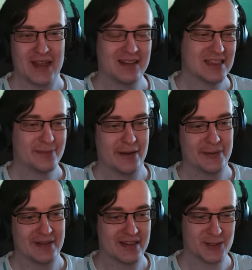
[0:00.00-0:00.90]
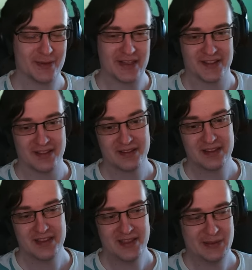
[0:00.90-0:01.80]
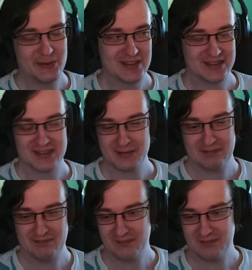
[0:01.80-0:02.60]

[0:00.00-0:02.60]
And last priority, rejuvenation, to just